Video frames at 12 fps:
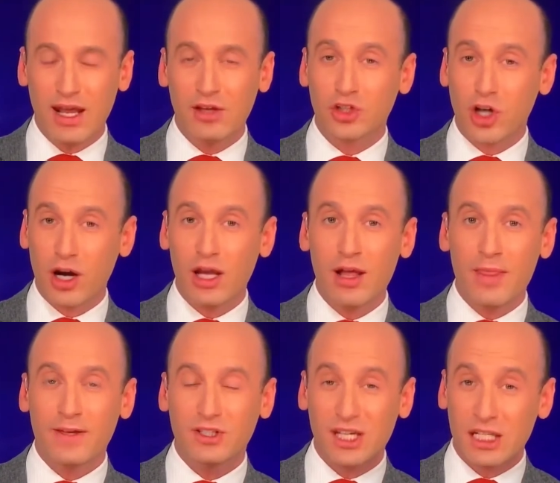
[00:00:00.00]
Sorry,
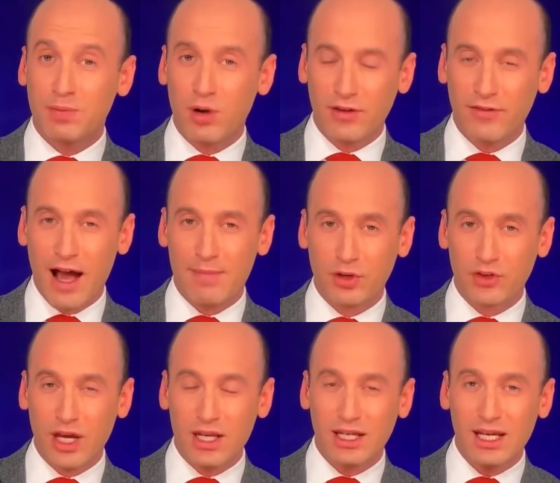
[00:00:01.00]

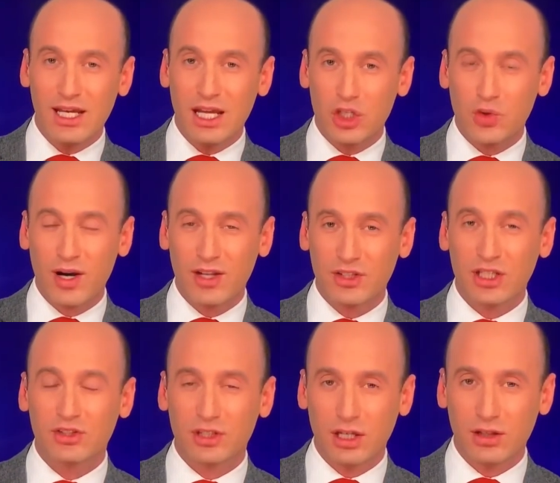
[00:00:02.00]
6.5% in
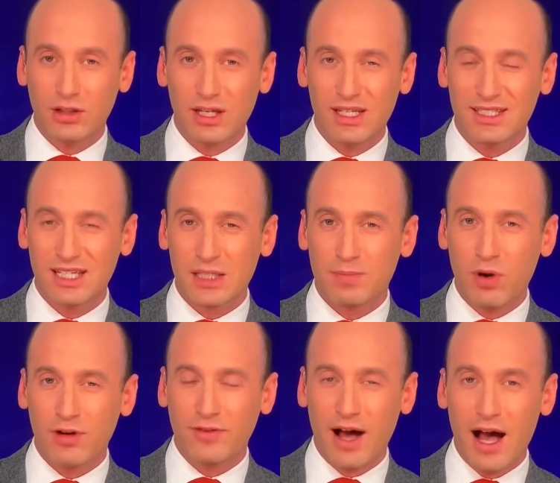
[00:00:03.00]
2016.
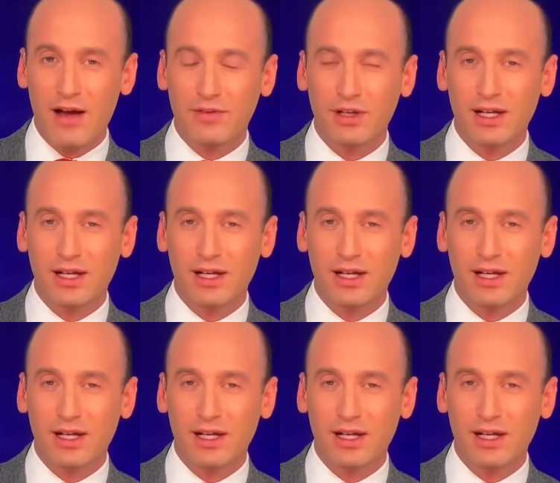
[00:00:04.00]
6.5.